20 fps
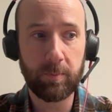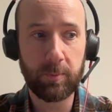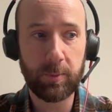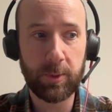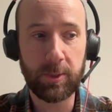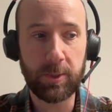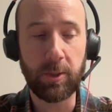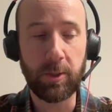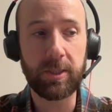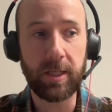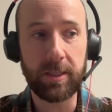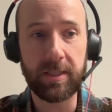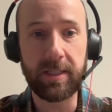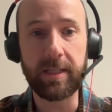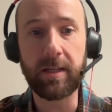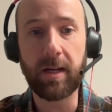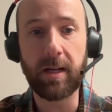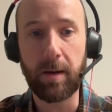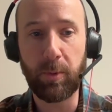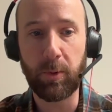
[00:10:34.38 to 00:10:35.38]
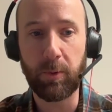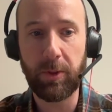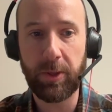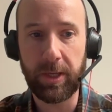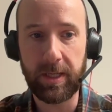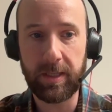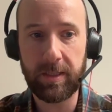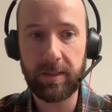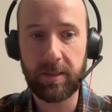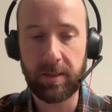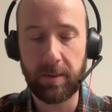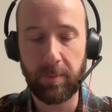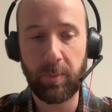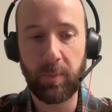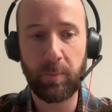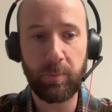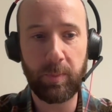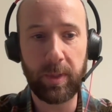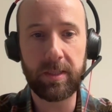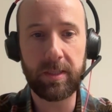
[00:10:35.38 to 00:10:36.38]
start to decouple things,
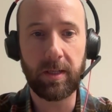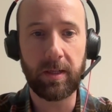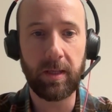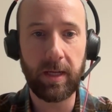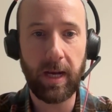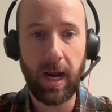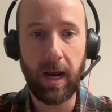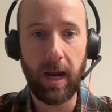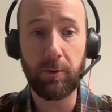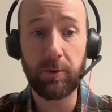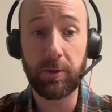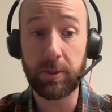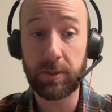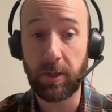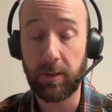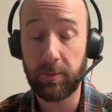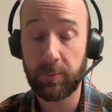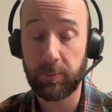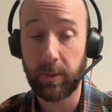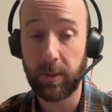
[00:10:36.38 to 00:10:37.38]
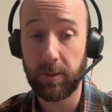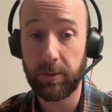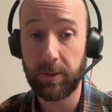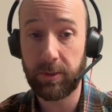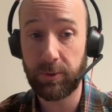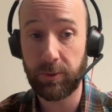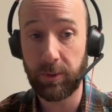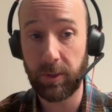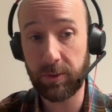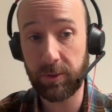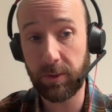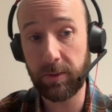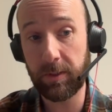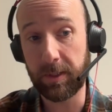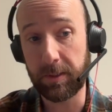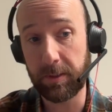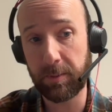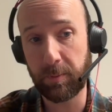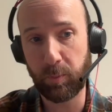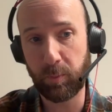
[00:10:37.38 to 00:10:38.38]
basically how the software is structured.
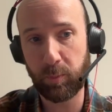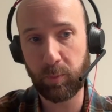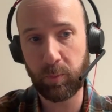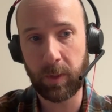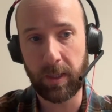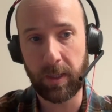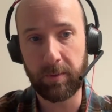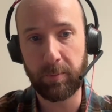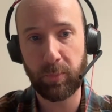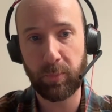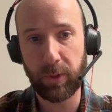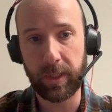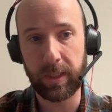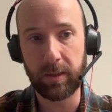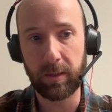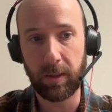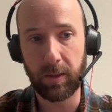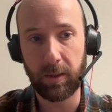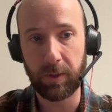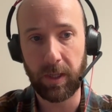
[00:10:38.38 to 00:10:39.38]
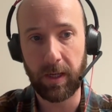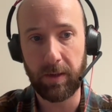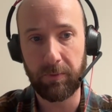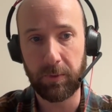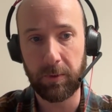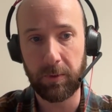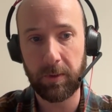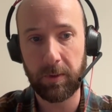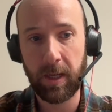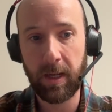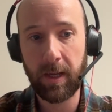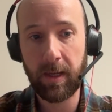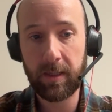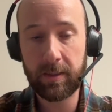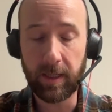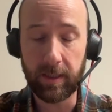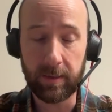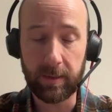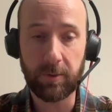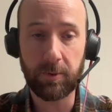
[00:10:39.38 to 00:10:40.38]
That's kind of pretty low-level
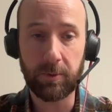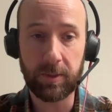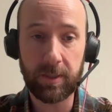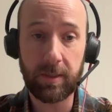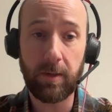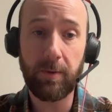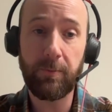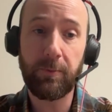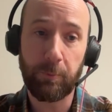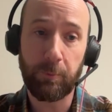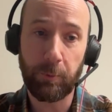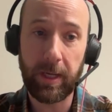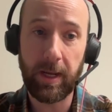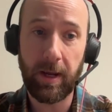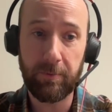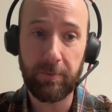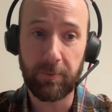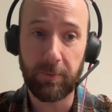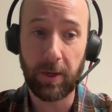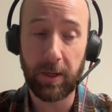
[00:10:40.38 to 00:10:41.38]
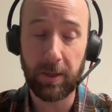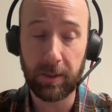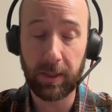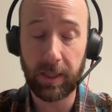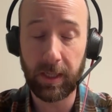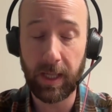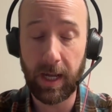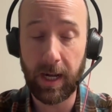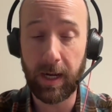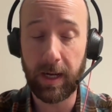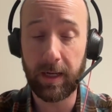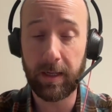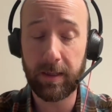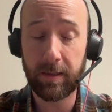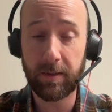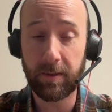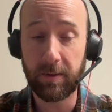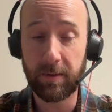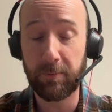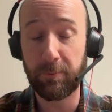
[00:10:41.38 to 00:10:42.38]
technical stuff, and we have a lot
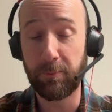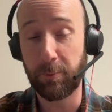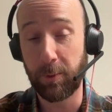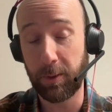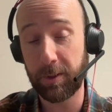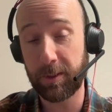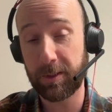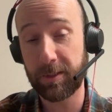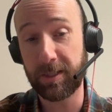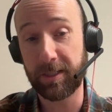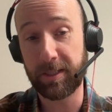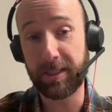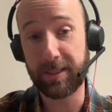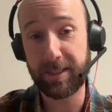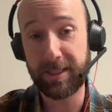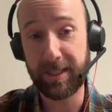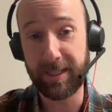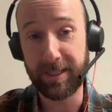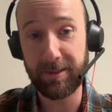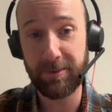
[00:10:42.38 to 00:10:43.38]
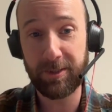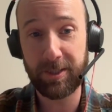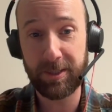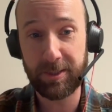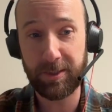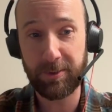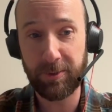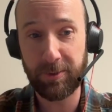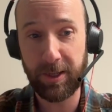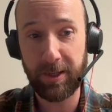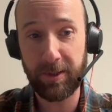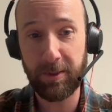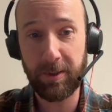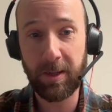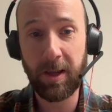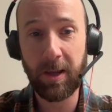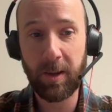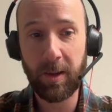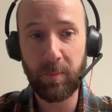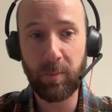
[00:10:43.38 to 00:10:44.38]
of work to continue to do there.
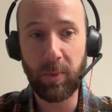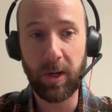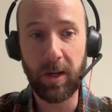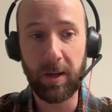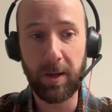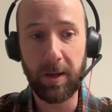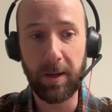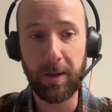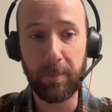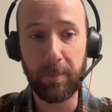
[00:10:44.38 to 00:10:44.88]
But